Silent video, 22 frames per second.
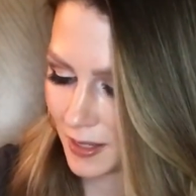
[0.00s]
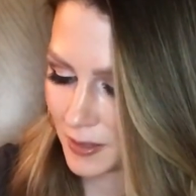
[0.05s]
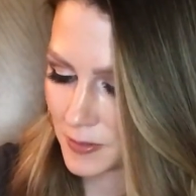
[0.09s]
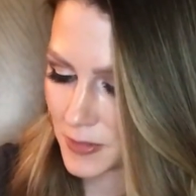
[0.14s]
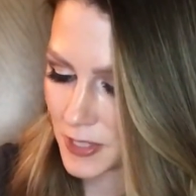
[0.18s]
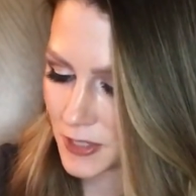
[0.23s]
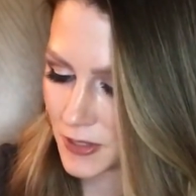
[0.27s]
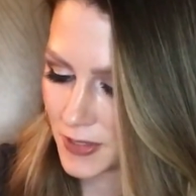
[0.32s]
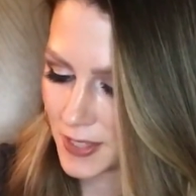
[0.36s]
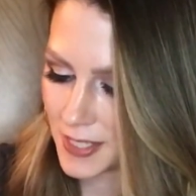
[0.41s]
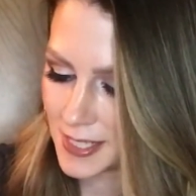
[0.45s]

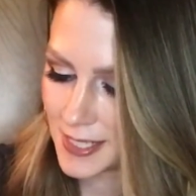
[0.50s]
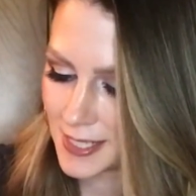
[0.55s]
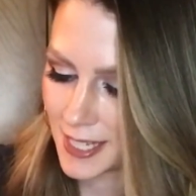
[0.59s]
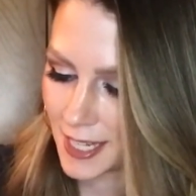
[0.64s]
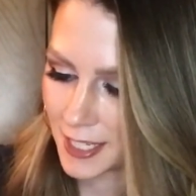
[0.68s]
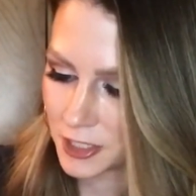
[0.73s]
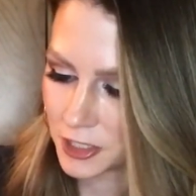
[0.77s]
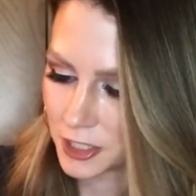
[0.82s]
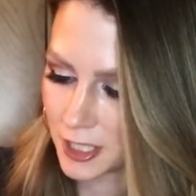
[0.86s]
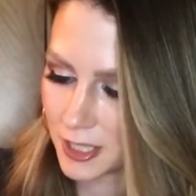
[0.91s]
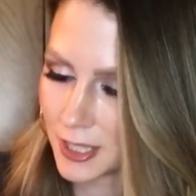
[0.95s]
So this
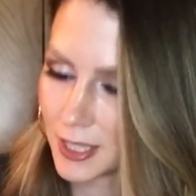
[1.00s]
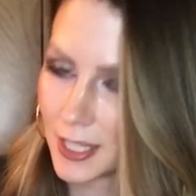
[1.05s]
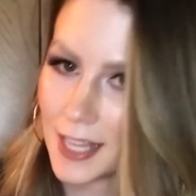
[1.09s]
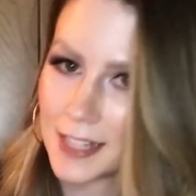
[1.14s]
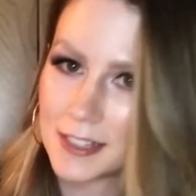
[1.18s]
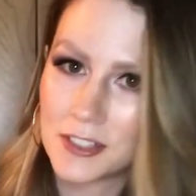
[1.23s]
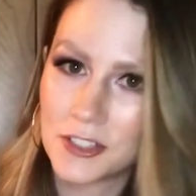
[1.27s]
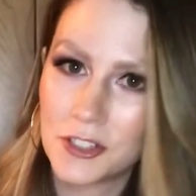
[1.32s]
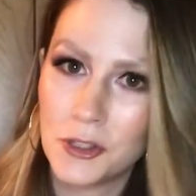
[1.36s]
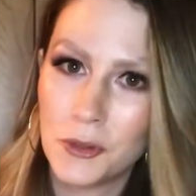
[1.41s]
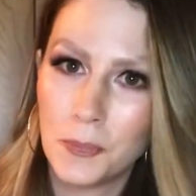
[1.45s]
section
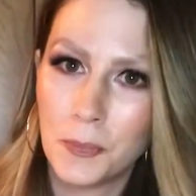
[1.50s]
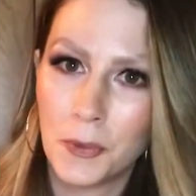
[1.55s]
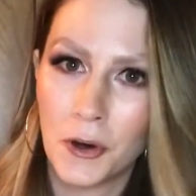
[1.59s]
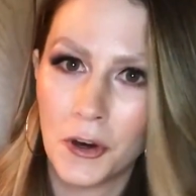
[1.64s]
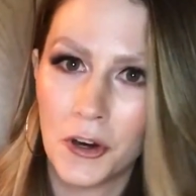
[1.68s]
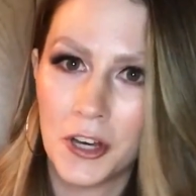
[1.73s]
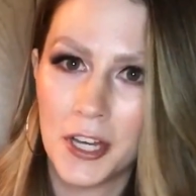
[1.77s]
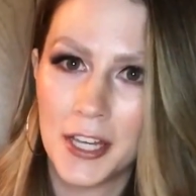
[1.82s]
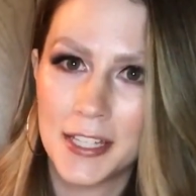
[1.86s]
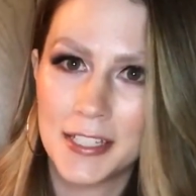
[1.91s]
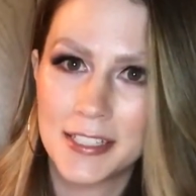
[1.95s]
lets you
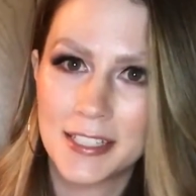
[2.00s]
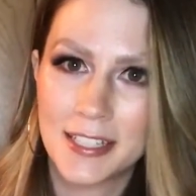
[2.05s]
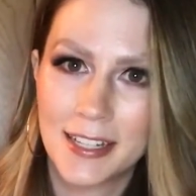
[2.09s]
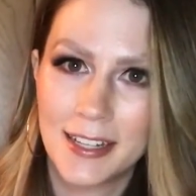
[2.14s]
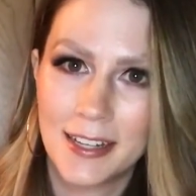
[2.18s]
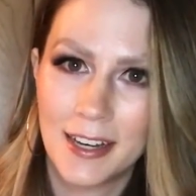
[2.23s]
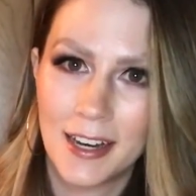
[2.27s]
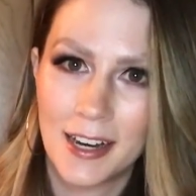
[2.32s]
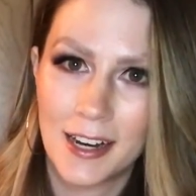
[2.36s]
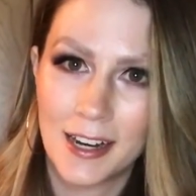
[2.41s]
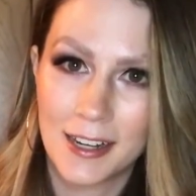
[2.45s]
put
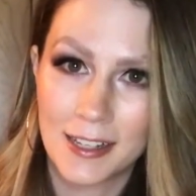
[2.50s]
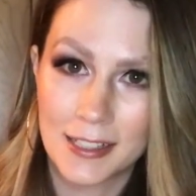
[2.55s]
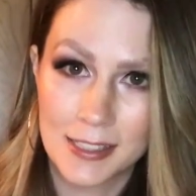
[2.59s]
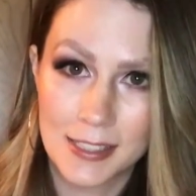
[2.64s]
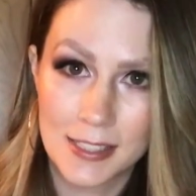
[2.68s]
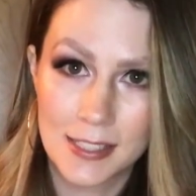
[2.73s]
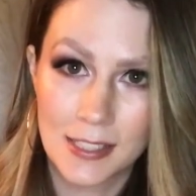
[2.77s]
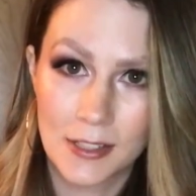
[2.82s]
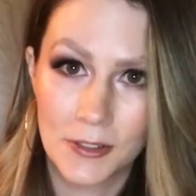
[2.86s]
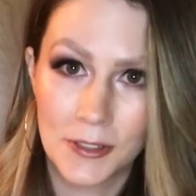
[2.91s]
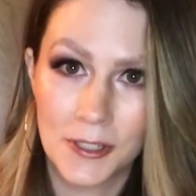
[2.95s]
Han
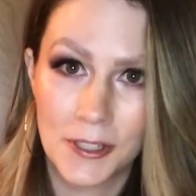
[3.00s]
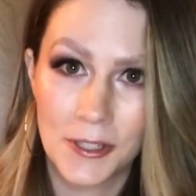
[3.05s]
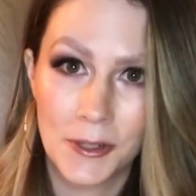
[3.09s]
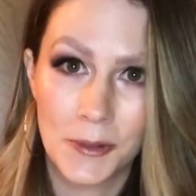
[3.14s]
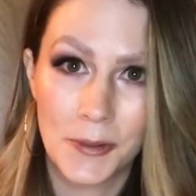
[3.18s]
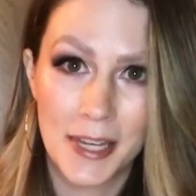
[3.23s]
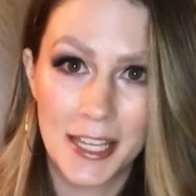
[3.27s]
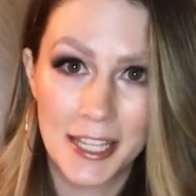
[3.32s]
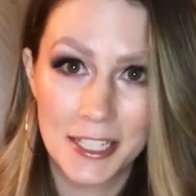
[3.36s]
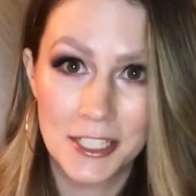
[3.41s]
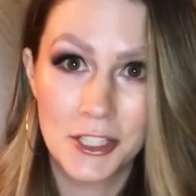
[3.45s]
Solo
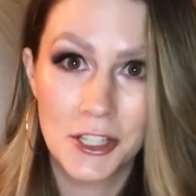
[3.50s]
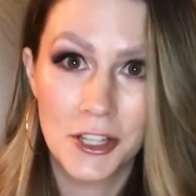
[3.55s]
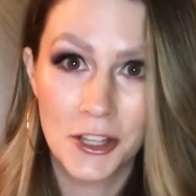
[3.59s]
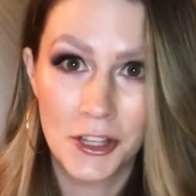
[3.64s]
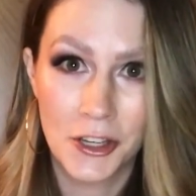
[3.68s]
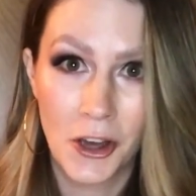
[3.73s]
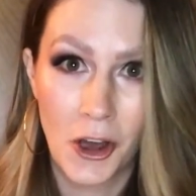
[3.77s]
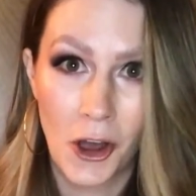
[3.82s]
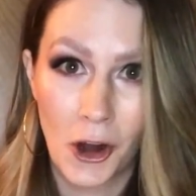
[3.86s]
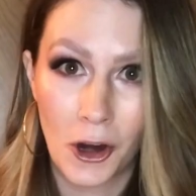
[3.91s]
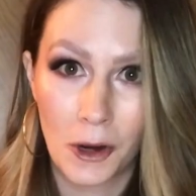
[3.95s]
into the
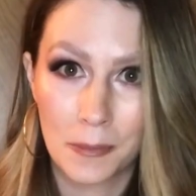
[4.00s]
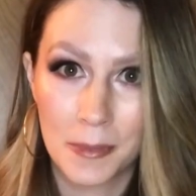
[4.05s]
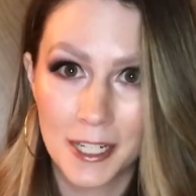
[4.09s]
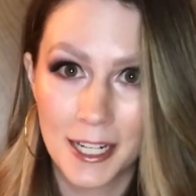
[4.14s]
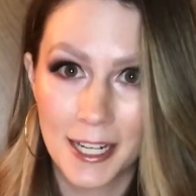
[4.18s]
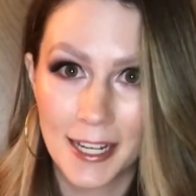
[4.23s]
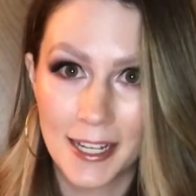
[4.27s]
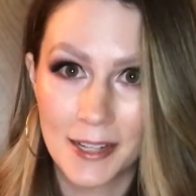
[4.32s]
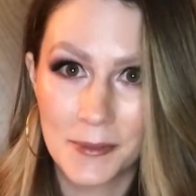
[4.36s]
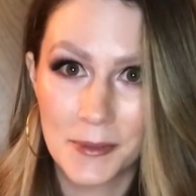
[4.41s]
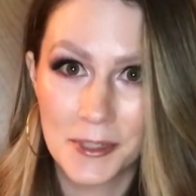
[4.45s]

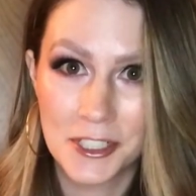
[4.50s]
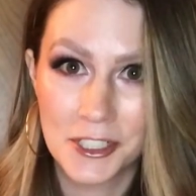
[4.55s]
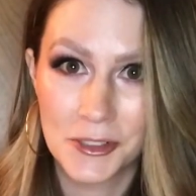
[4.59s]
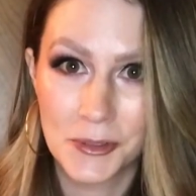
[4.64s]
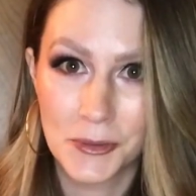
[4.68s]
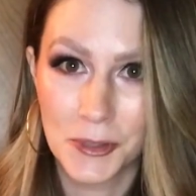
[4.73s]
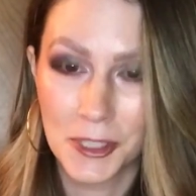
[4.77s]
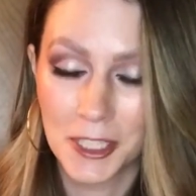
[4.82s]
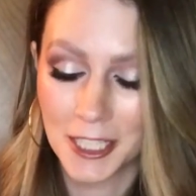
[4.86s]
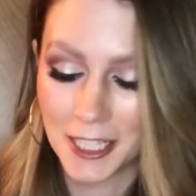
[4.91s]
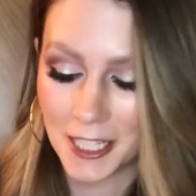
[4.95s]
carbonite, which is
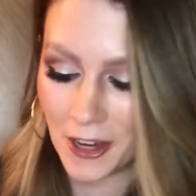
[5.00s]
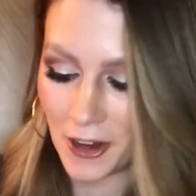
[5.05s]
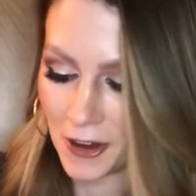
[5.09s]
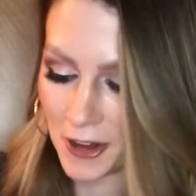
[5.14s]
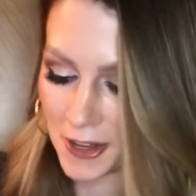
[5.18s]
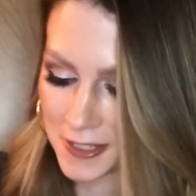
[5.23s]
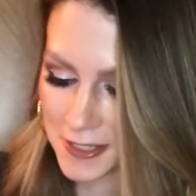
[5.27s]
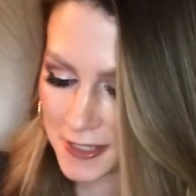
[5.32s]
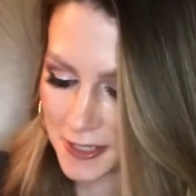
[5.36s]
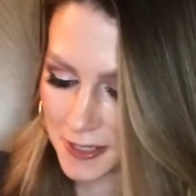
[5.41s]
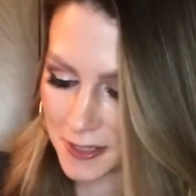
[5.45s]
really
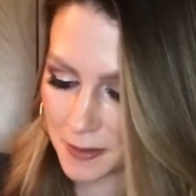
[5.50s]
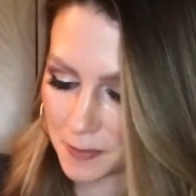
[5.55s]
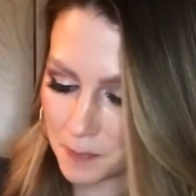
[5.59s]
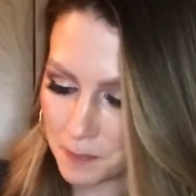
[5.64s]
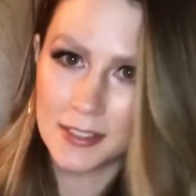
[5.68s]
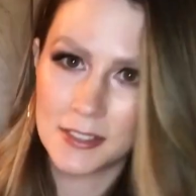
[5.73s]
awesome.